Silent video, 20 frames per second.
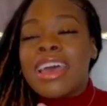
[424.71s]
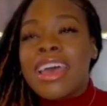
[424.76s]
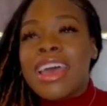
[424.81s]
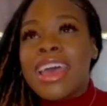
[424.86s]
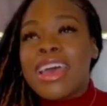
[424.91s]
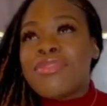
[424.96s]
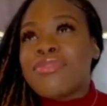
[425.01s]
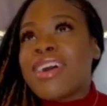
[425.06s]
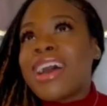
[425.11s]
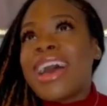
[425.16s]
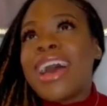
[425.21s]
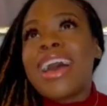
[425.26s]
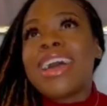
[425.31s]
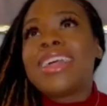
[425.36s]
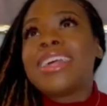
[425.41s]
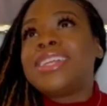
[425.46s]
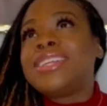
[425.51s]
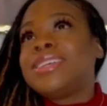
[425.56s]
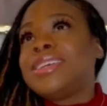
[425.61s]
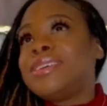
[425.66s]
if I had
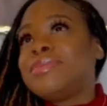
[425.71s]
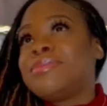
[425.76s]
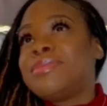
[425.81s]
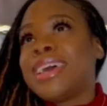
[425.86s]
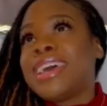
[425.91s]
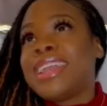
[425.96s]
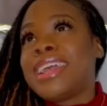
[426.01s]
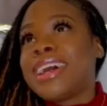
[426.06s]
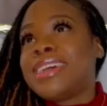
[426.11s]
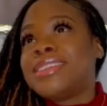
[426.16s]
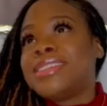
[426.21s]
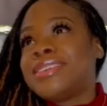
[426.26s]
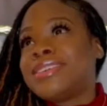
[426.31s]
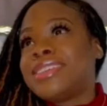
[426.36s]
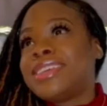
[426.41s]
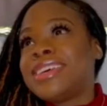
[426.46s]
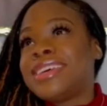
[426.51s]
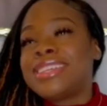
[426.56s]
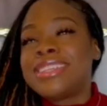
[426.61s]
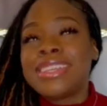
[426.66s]
a dream date, I'll do
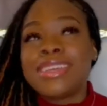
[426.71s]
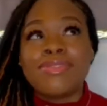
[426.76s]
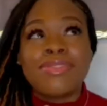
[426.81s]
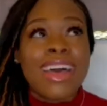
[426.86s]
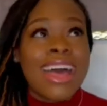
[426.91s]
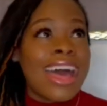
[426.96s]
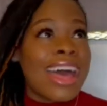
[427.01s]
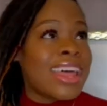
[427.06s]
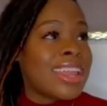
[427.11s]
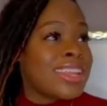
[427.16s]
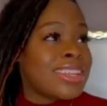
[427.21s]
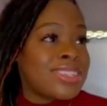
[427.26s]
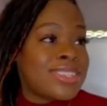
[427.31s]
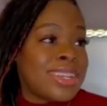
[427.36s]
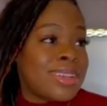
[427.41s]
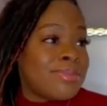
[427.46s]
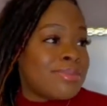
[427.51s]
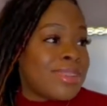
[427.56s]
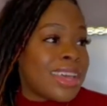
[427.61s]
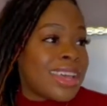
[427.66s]
this. If I had a
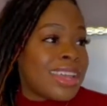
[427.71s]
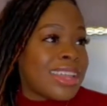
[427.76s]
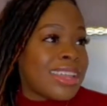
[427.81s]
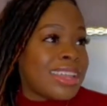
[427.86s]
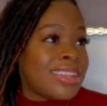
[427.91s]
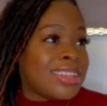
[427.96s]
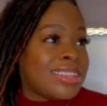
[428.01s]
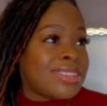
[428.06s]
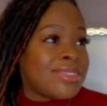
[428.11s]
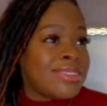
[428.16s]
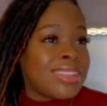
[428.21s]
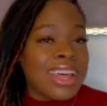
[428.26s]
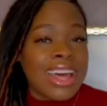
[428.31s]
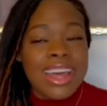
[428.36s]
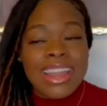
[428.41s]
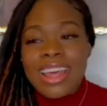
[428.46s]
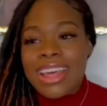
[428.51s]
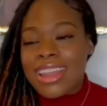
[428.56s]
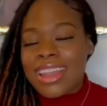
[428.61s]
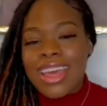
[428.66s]
dream date, he'd do
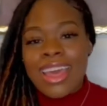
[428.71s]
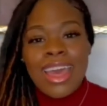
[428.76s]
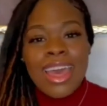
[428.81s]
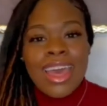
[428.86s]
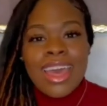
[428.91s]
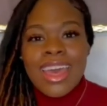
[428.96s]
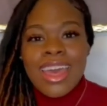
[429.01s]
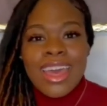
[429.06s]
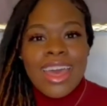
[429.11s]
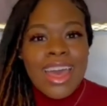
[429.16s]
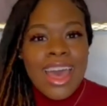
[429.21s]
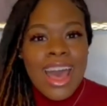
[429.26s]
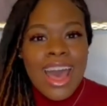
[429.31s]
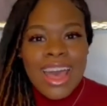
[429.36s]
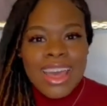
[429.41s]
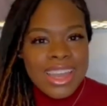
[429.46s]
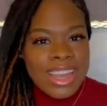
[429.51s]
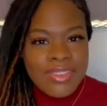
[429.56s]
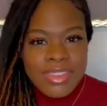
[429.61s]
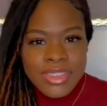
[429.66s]
that. And
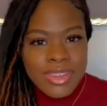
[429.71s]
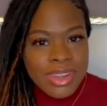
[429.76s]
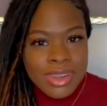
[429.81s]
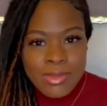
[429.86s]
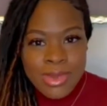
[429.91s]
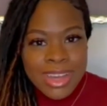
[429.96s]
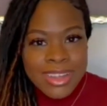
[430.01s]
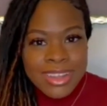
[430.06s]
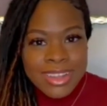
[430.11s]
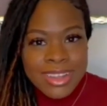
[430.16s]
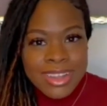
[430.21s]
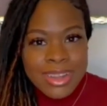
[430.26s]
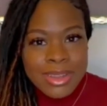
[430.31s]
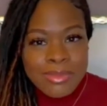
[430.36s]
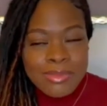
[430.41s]
I never thought about it.